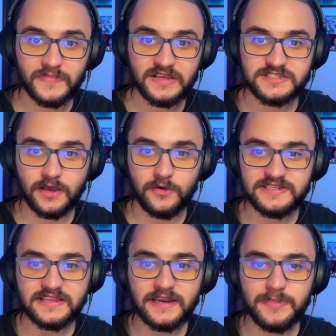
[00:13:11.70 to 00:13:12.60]
So,
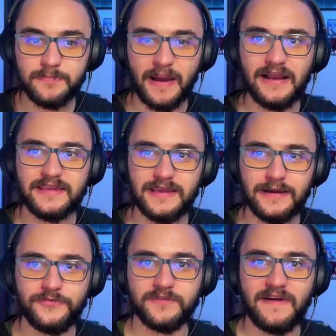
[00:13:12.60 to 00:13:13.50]
is it gonna be
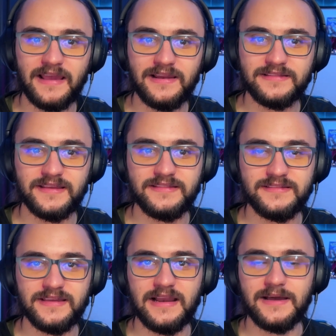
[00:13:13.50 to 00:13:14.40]
Palkia for Violet and
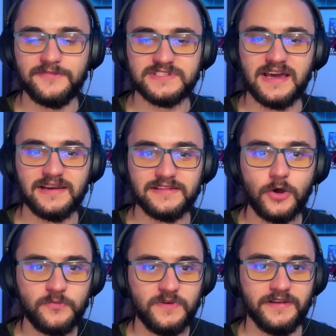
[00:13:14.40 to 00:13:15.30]
Dialga for Scarlet?
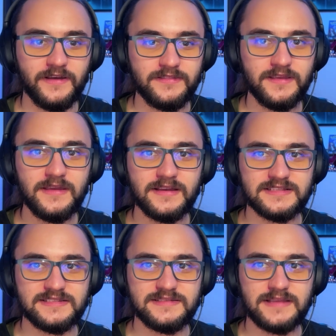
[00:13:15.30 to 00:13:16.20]
Hopefully not.
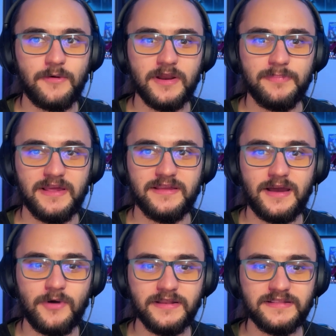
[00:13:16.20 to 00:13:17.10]
Because I
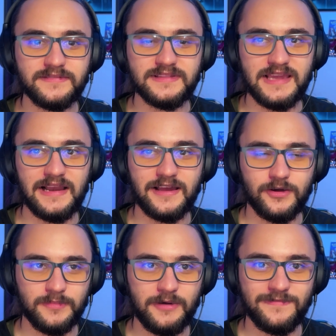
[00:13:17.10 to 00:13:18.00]
want Dialga
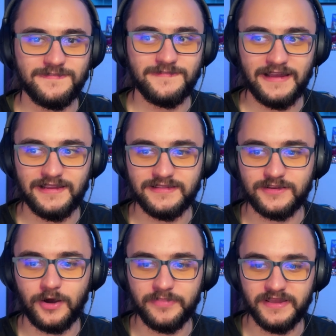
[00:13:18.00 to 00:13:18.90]
on my Violet
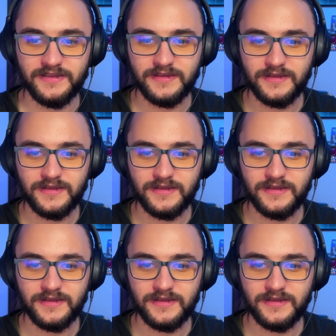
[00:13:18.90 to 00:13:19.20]
copy.